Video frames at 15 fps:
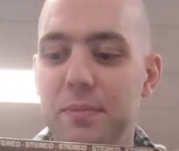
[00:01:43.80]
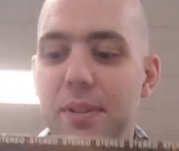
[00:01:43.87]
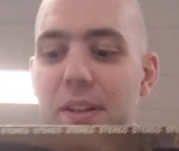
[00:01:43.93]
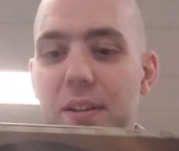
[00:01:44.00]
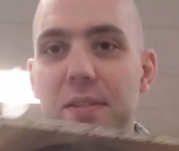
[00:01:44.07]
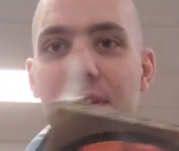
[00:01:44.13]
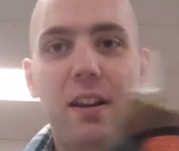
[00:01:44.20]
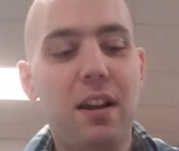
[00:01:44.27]

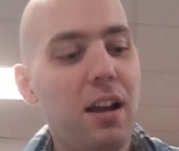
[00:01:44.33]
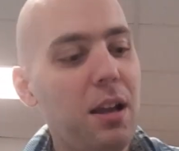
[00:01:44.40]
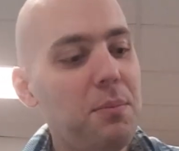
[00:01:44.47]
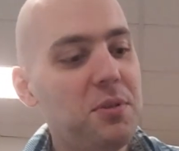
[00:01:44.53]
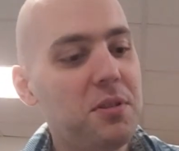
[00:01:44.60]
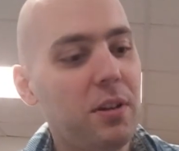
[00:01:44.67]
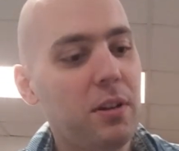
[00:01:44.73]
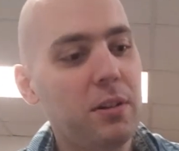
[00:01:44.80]
And it's got a hype
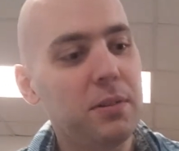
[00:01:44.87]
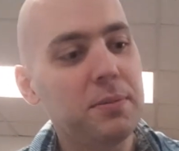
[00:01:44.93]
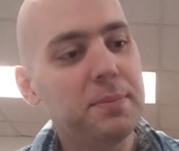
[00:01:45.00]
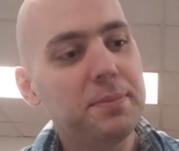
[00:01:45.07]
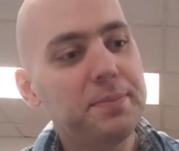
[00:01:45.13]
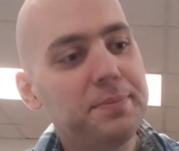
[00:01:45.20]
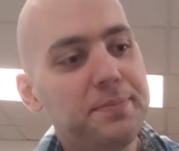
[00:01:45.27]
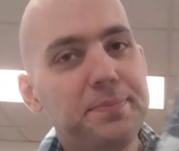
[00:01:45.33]
sticker.
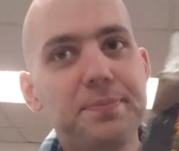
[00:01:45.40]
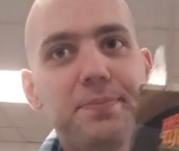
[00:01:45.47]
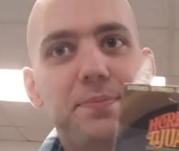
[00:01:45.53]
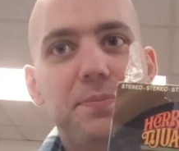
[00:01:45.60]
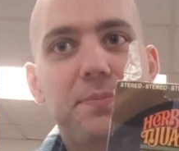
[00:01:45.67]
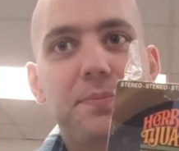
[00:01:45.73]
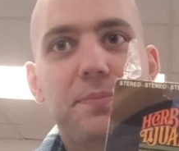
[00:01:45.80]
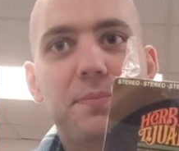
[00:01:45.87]
A and M
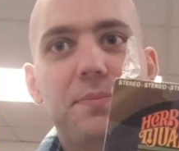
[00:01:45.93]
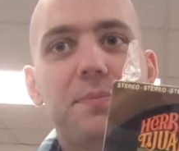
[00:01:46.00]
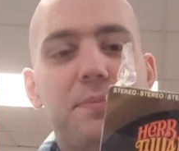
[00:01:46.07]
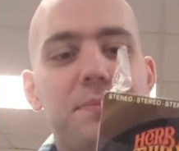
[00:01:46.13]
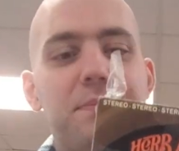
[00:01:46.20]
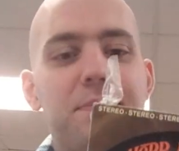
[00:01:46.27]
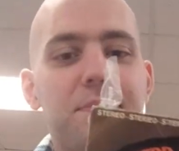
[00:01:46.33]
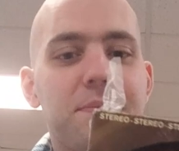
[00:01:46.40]
has to do
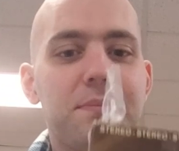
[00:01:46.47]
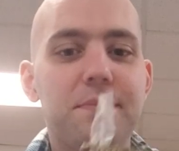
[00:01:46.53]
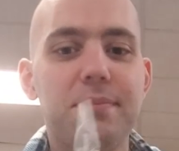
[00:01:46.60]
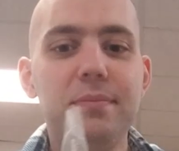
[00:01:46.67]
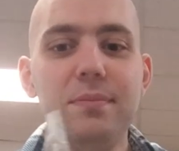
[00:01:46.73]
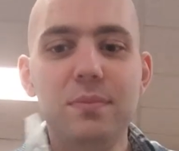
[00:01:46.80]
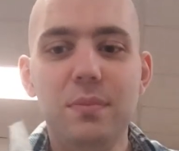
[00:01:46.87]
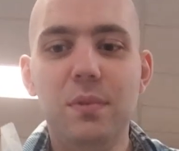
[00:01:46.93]
with Alpert,
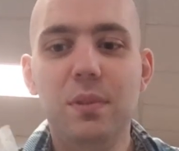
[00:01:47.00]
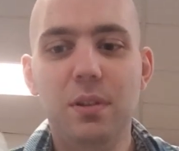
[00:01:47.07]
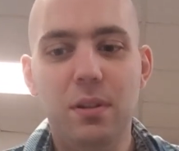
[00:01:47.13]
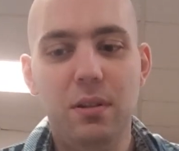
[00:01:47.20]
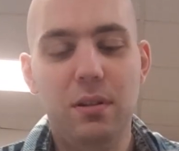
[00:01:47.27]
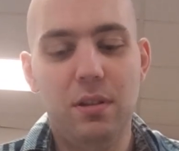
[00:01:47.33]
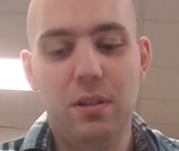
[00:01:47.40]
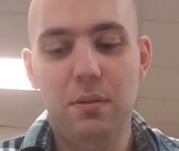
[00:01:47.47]
Frank,
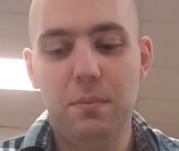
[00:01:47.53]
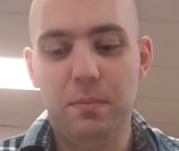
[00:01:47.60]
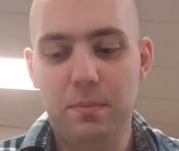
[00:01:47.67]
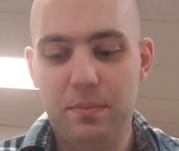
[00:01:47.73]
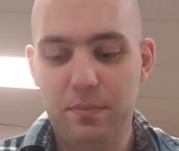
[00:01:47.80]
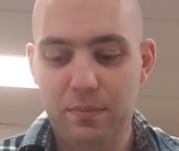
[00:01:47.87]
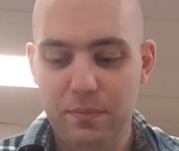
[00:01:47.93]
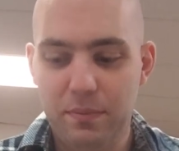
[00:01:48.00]
uh,
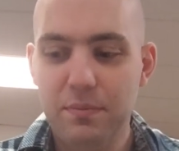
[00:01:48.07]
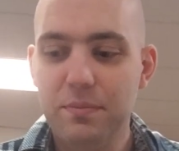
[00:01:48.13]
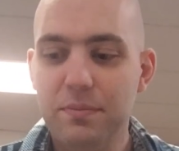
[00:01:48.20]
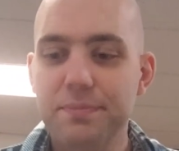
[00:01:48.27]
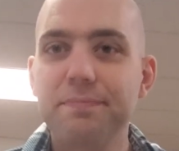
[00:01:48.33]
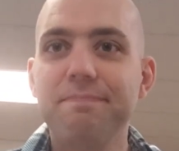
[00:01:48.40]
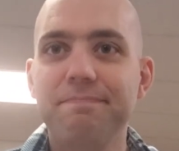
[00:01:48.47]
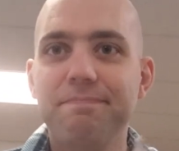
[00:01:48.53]
Herb Alpert.
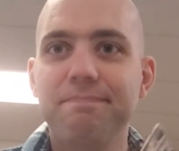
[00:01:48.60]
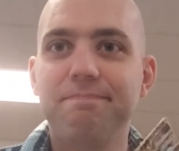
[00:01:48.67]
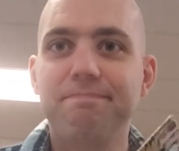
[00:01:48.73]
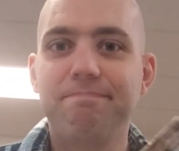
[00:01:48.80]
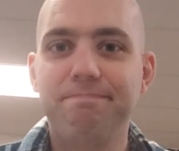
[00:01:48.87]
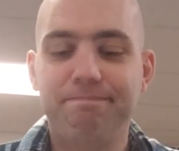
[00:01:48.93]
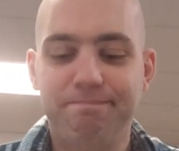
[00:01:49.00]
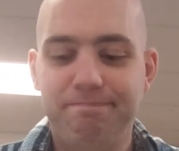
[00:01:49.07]

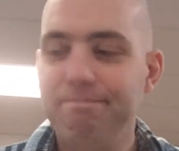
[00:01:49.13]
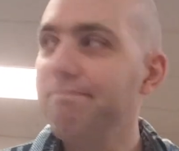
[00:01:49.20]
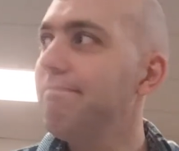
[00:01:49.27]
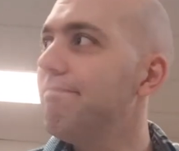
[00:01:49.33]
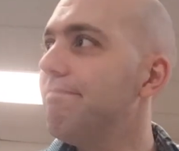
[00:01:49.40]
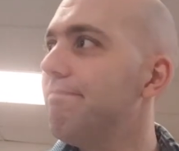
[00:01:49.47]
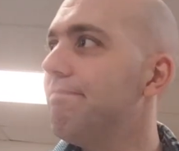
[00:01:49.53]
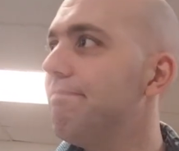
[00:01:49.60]
Uh,
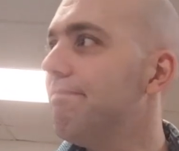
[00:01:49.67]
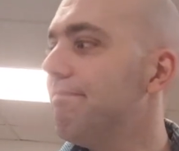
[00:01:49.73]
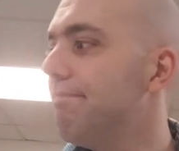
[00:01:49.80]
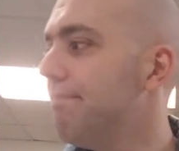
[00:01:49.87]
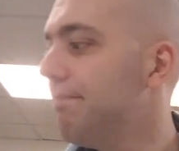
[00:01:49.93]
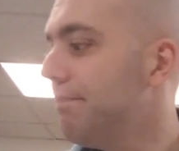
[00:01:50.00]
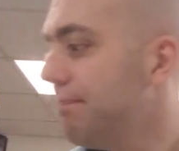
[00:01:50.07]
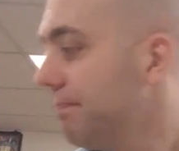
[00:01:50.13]
no, we have to
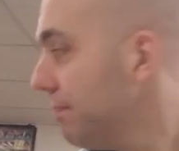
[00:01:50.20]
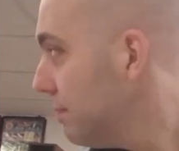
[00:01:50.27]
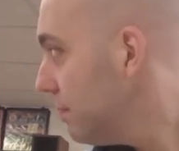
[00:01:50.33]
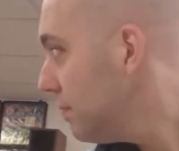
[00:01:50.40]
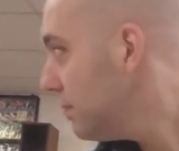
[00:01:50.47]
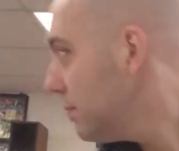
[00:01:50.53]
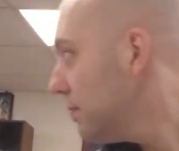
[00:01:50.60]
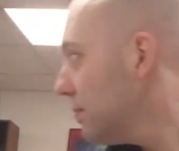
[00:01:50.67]
order
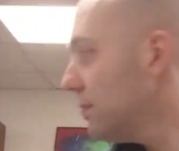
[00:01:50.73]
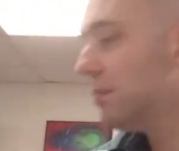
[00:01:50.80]
them. So,